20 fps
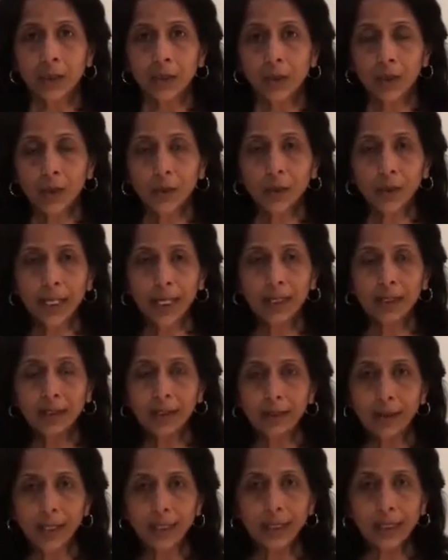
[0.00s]
So in
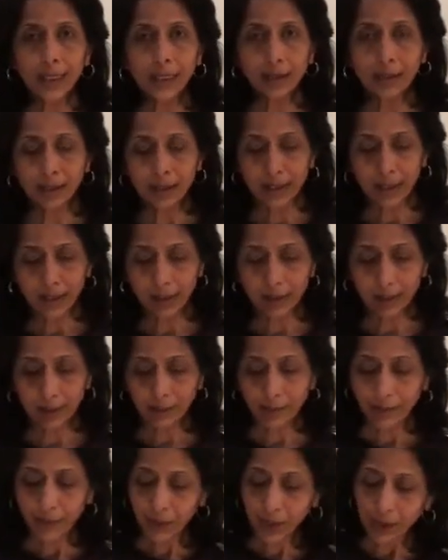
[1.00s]
the
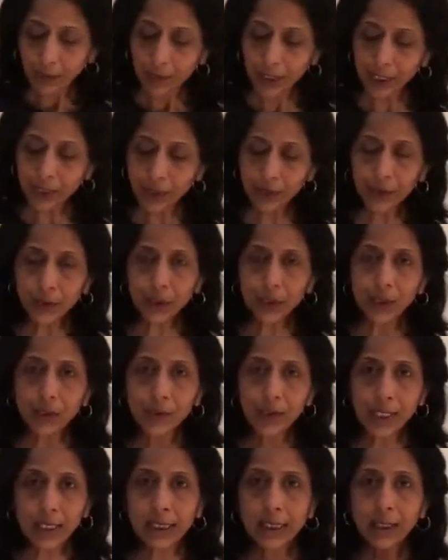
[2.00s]
resistance, we use
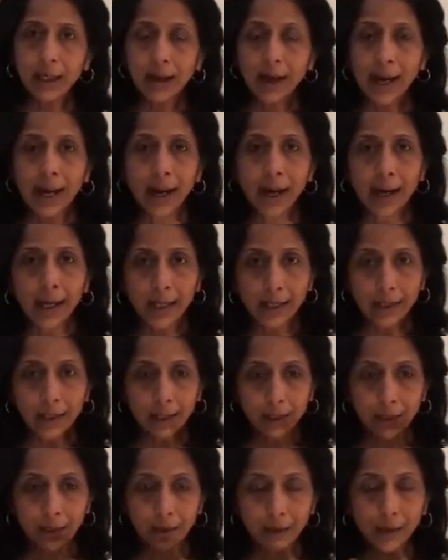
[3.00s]
just the
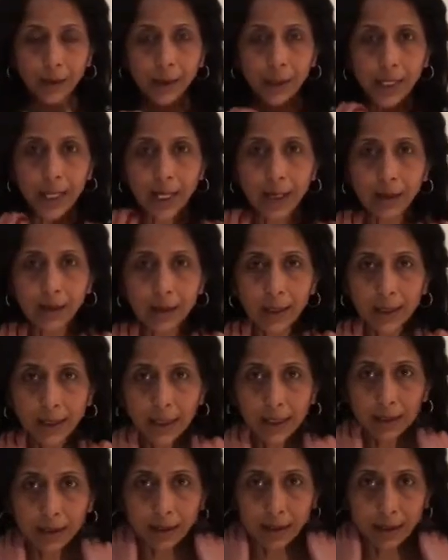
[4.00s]
hands to create
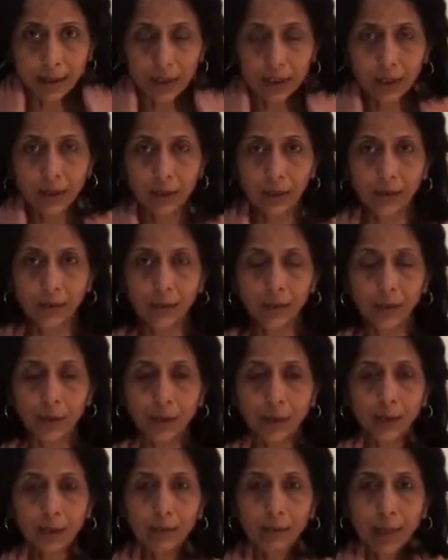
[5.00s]
resistance
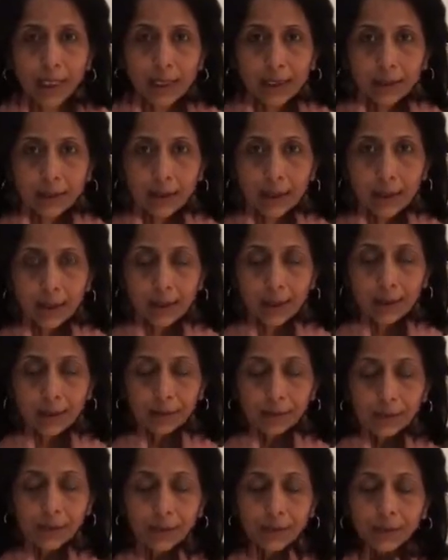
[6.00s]
for the
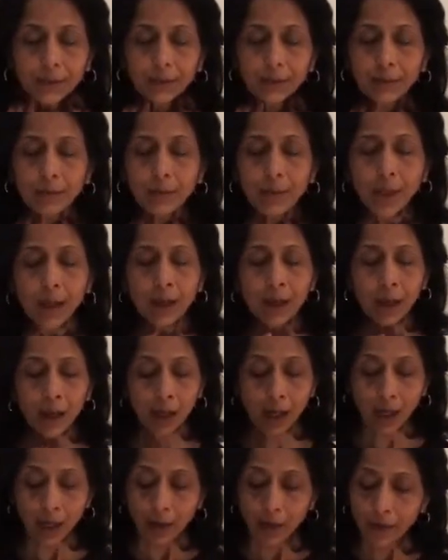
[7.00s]
muscles.
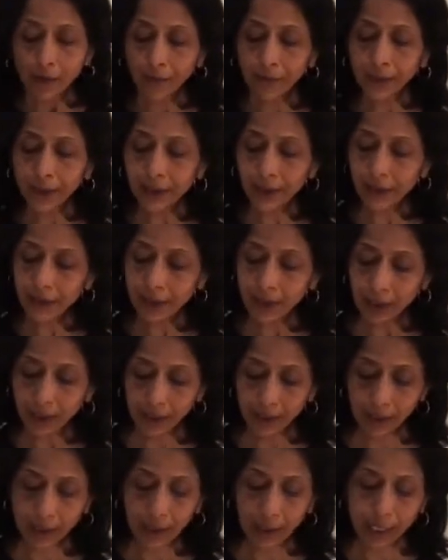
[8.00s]
First,
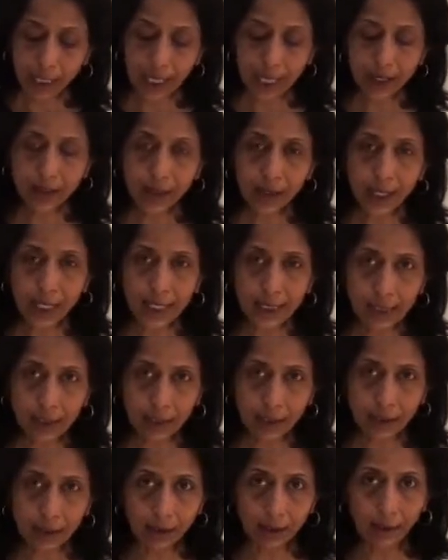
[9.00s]
interlace
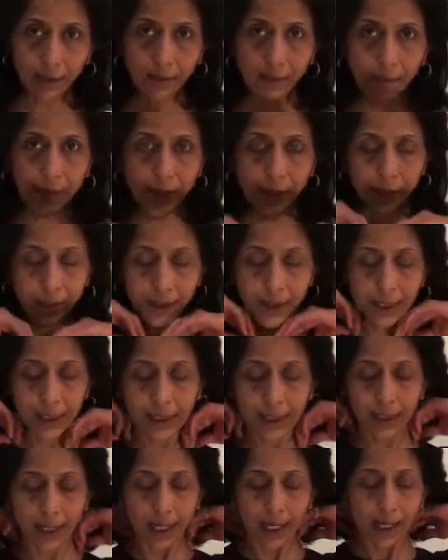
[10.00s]
the
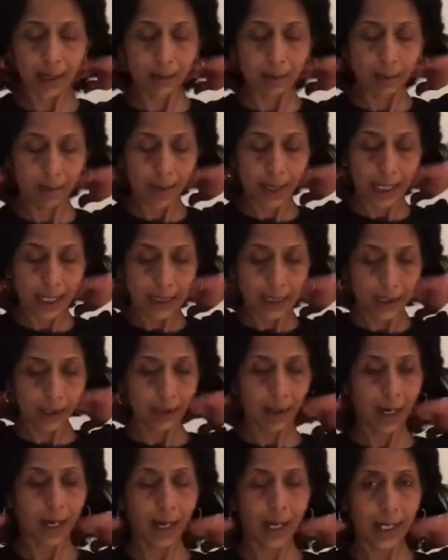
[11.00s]
fingers and place
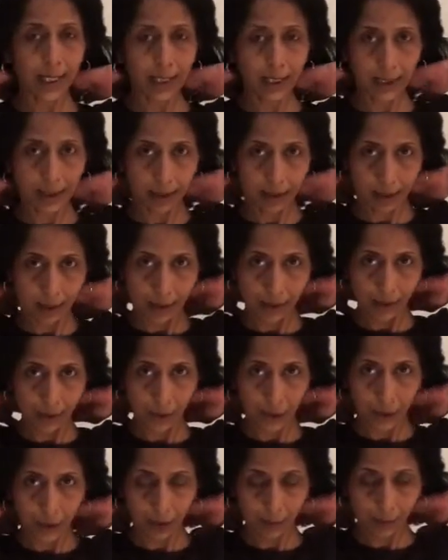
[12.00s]
your hands to
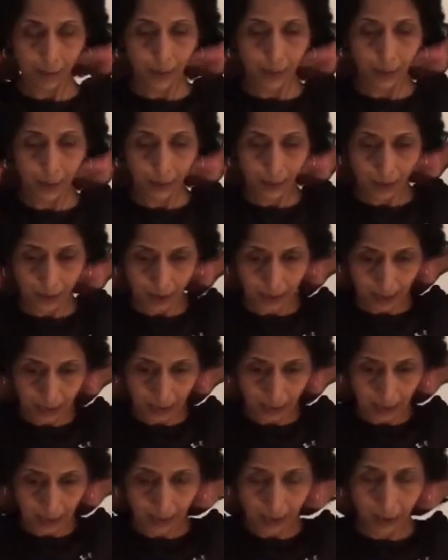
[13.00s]
support
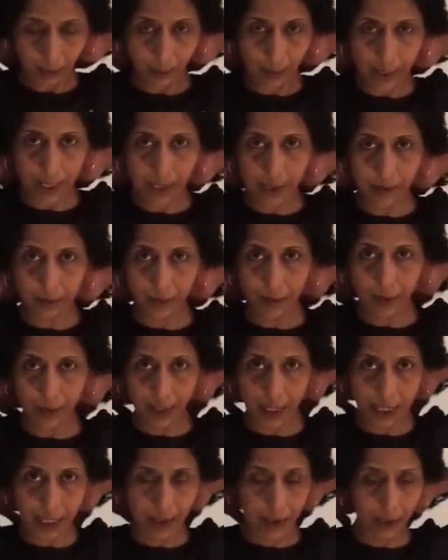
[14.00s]
the weight of your
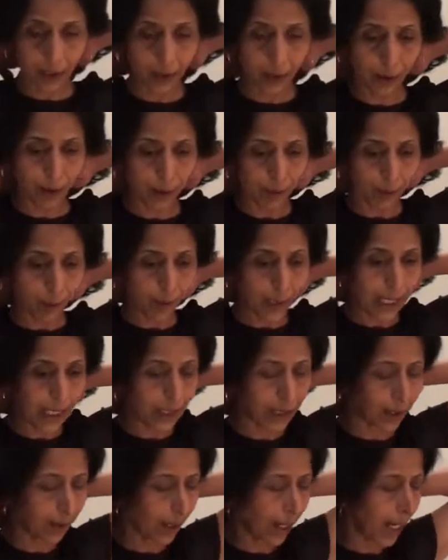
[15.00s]
head. So you're going to
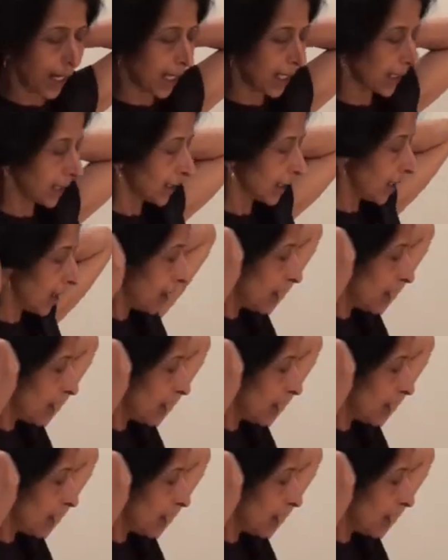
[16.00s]
place your hands